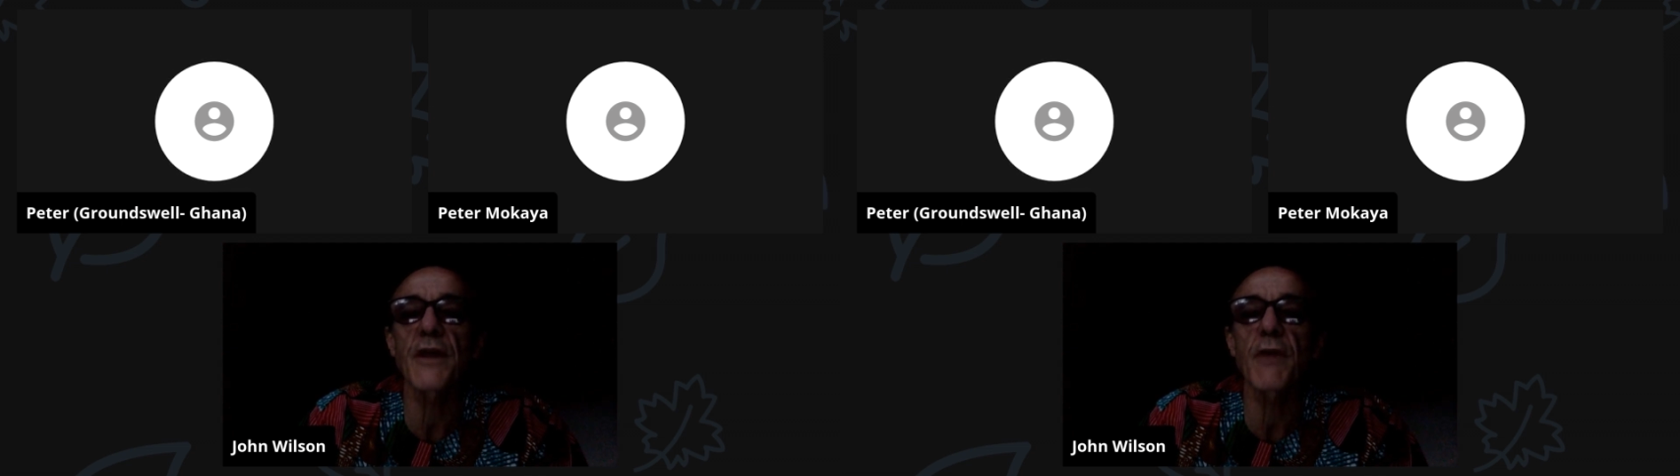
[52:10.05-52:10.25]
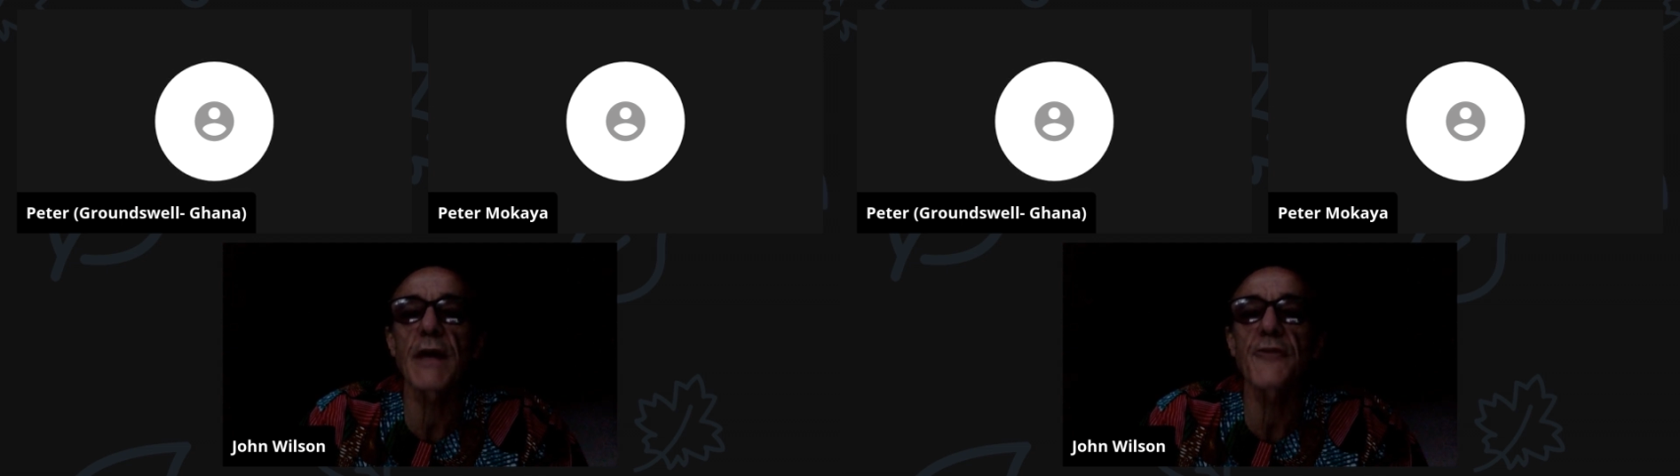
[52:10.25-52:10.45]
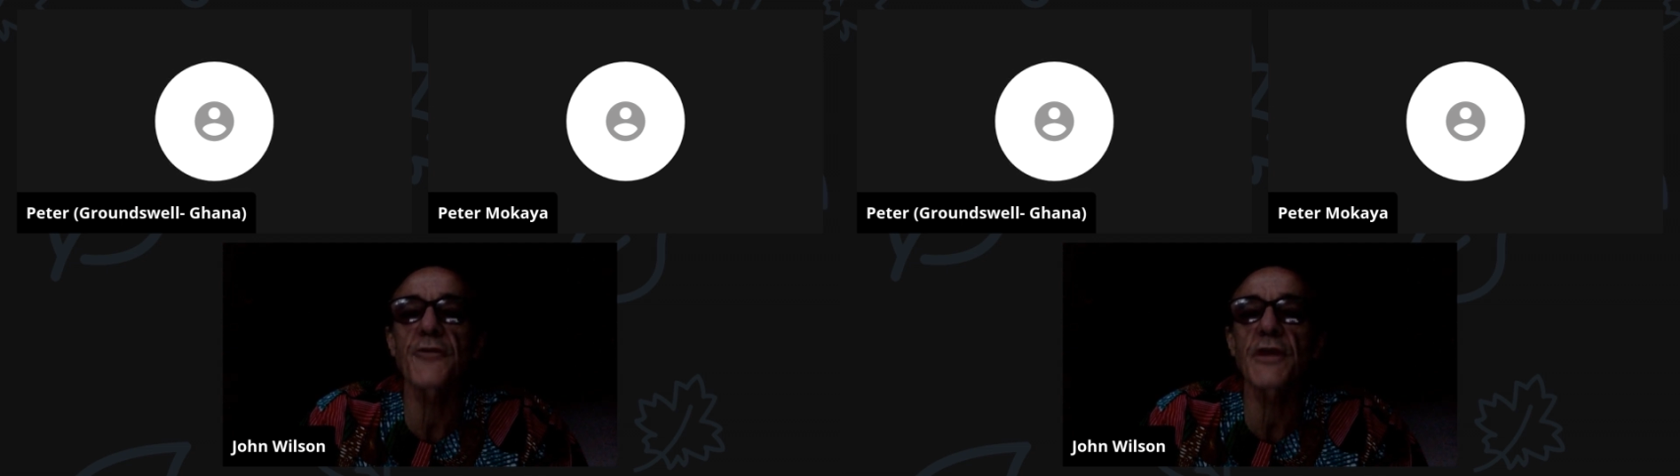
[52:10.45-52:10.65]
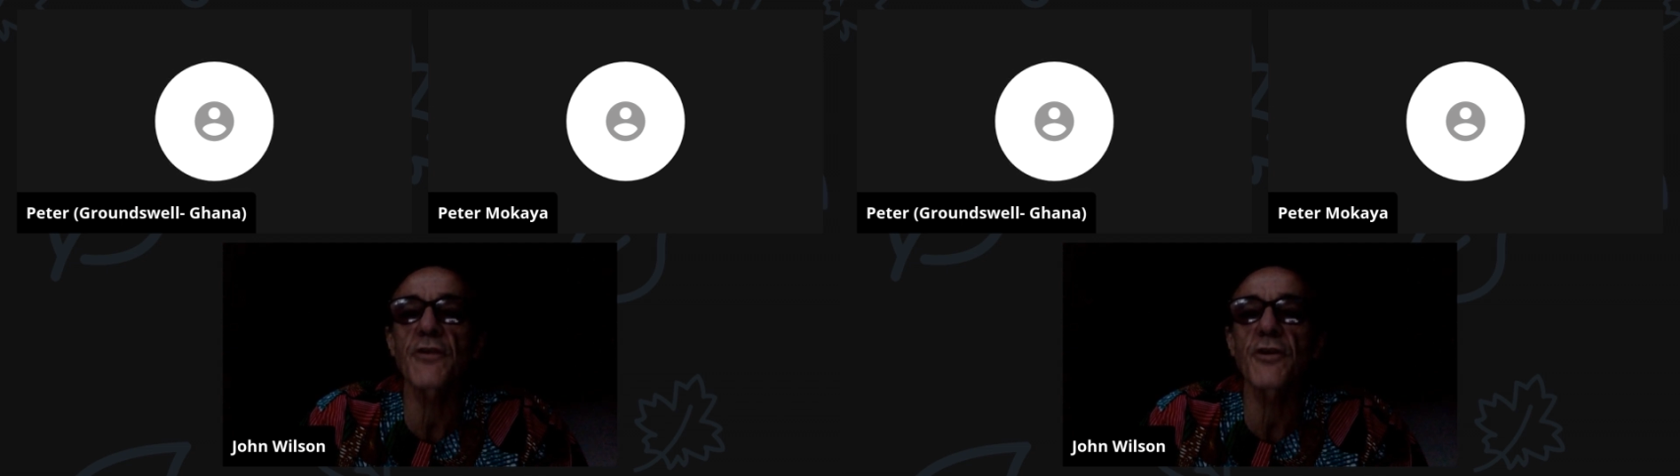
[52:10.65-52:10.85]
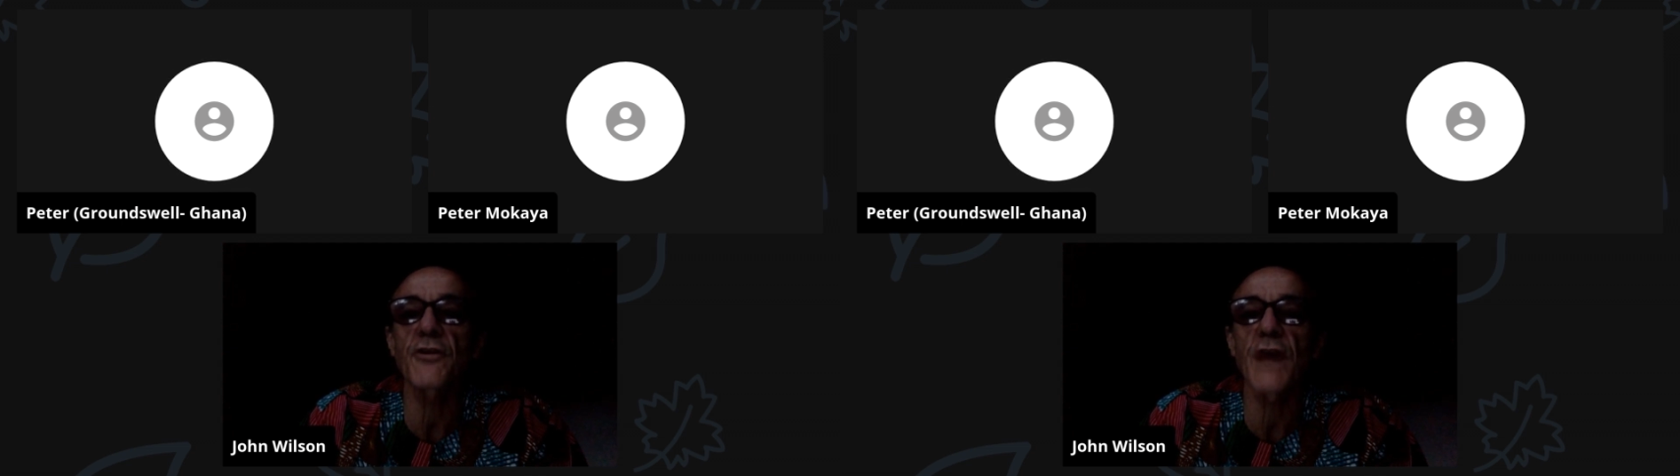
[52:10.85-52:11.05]
They're quite
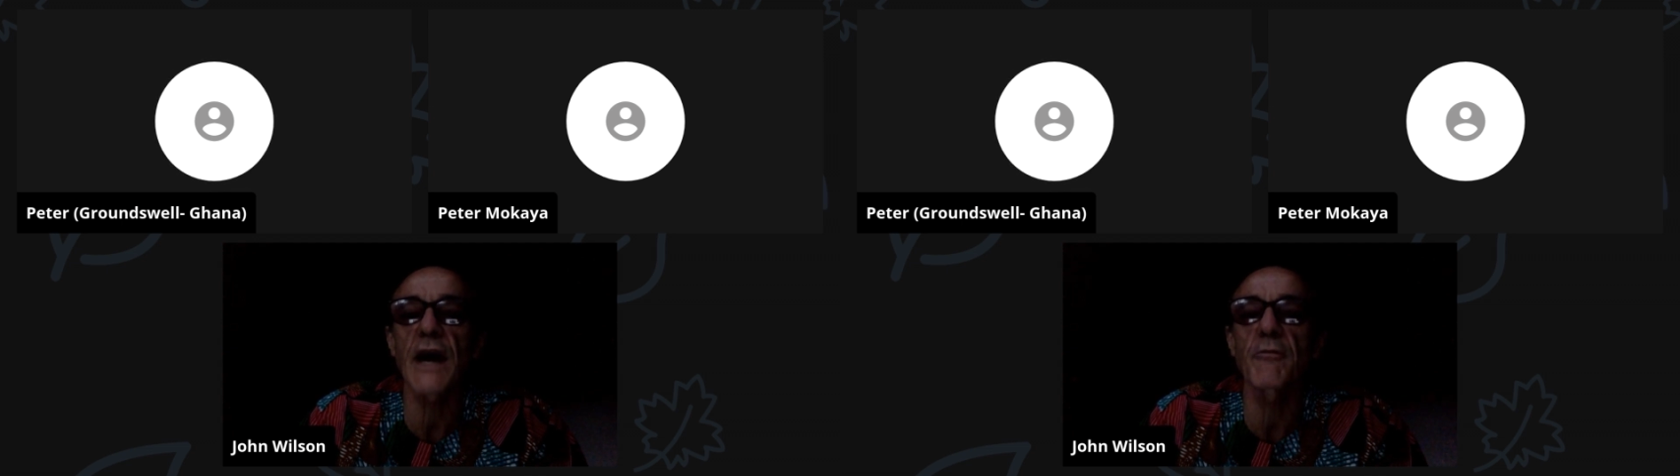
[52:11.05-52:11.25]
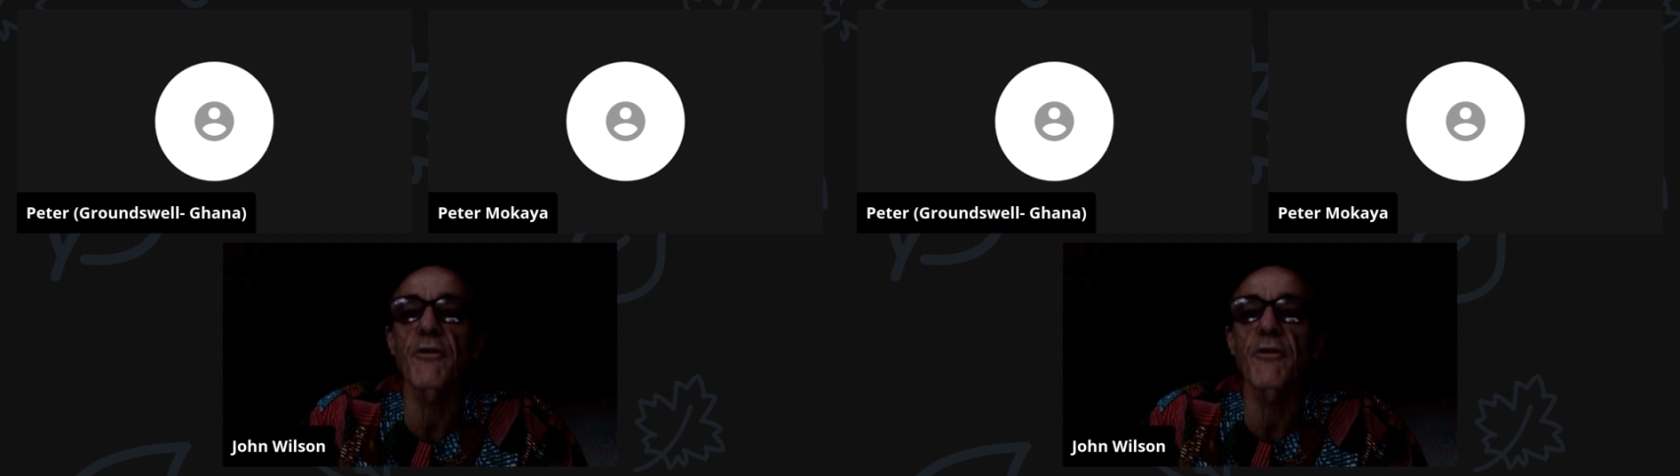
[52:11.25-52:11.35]
strict on time.